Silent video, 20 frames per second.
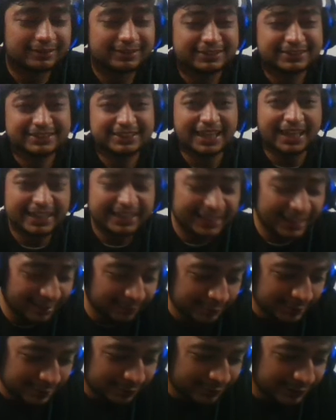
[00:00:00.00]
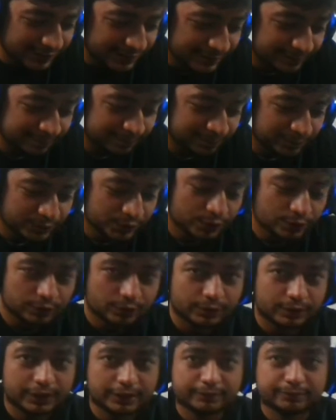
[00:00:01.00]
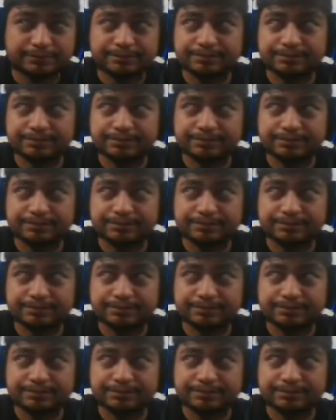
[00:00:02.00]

slight damage with slowdown.